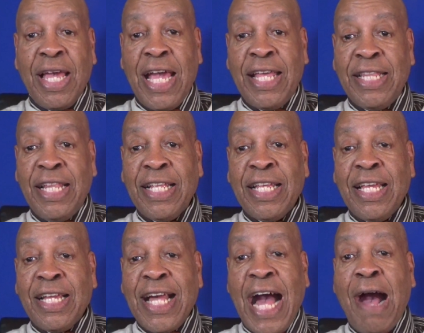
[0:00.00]
And
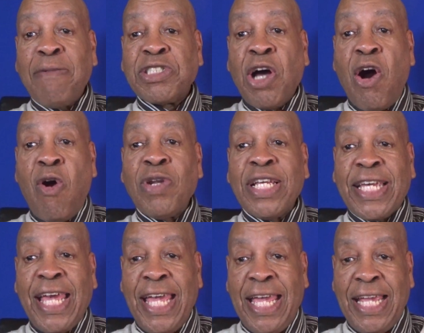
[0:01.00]
God was the only
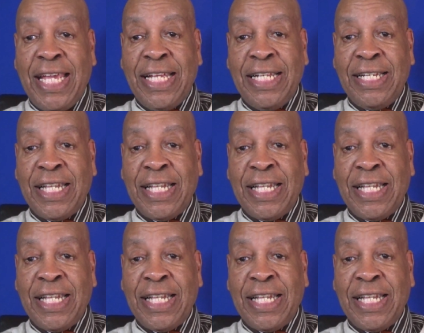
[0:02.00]
king